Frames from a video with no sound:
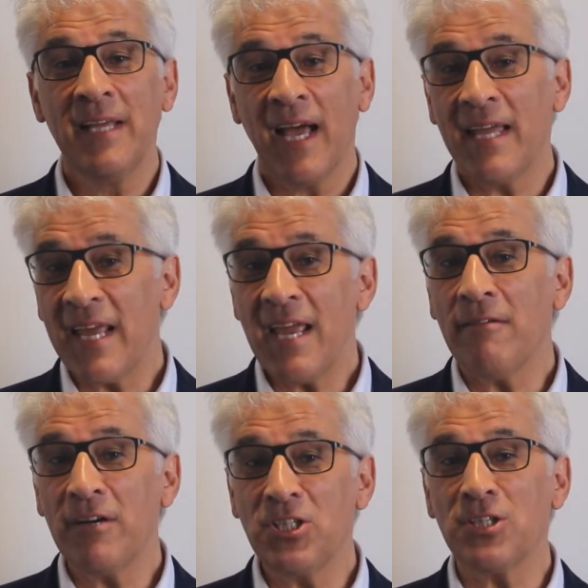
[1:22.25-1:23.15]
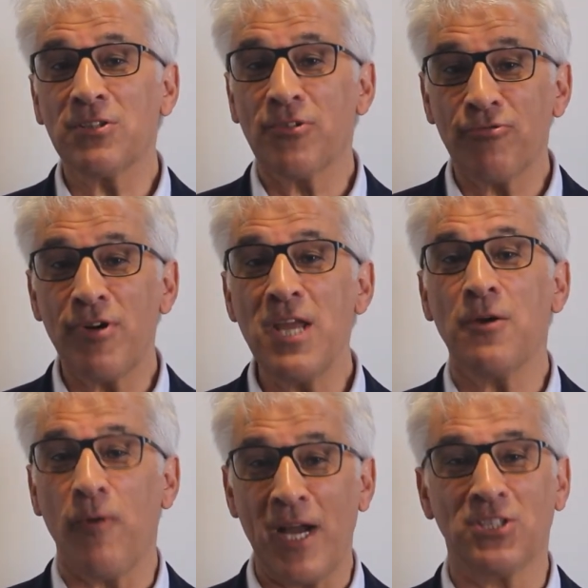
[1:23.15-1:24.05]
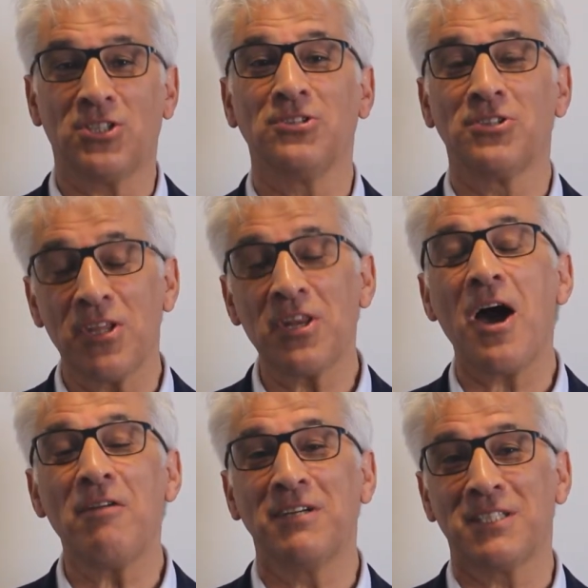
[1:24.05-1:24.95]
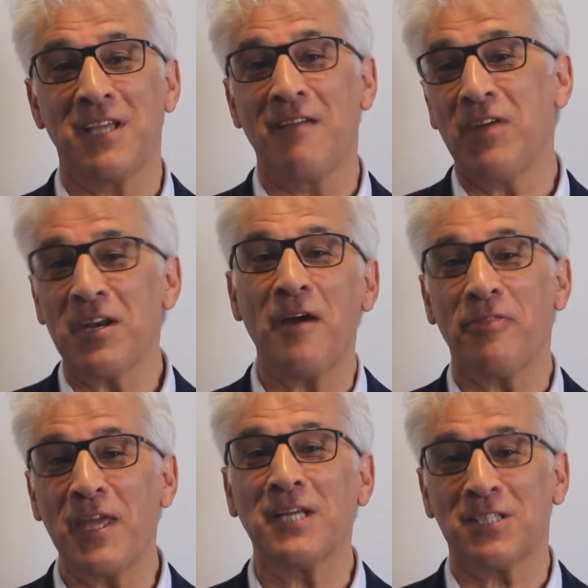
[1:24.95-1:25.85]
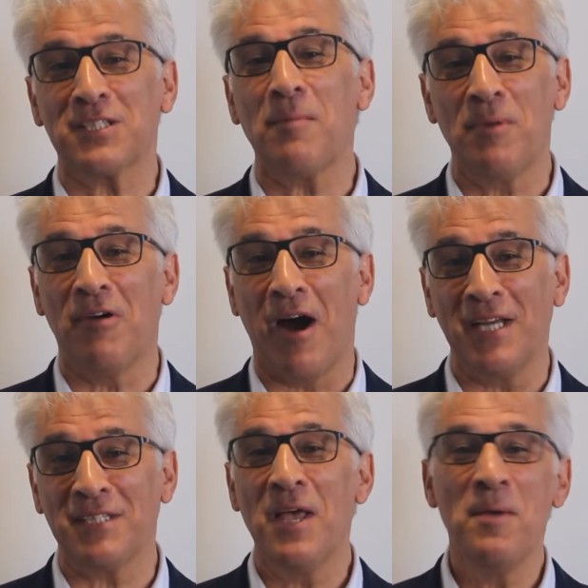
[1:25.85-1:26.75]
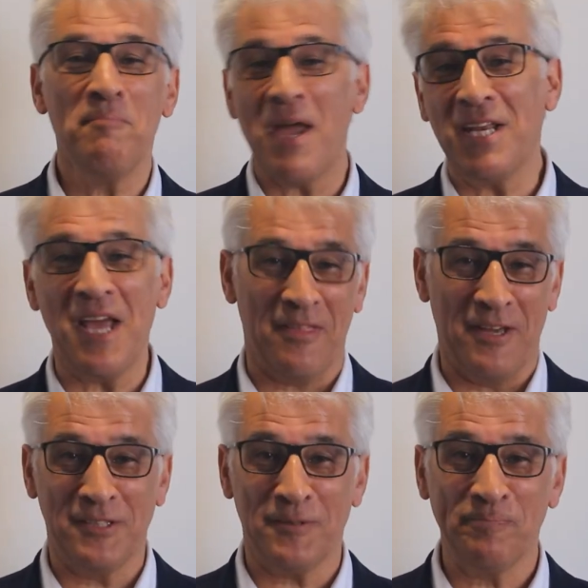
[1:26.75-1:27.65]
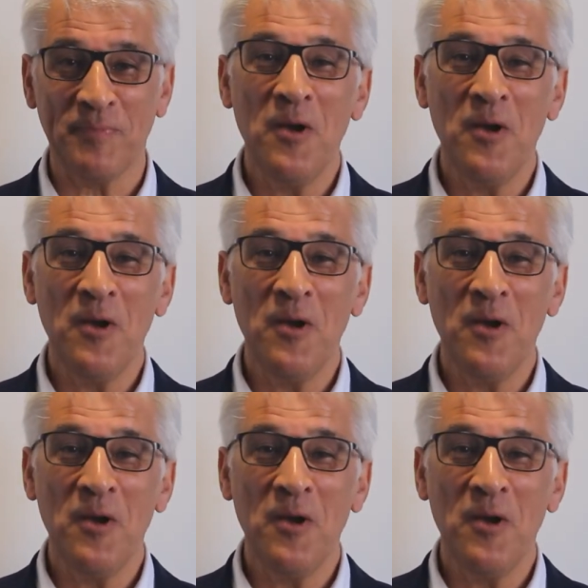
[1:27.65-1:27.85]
And here are just three questions that I received that I think summarize many others.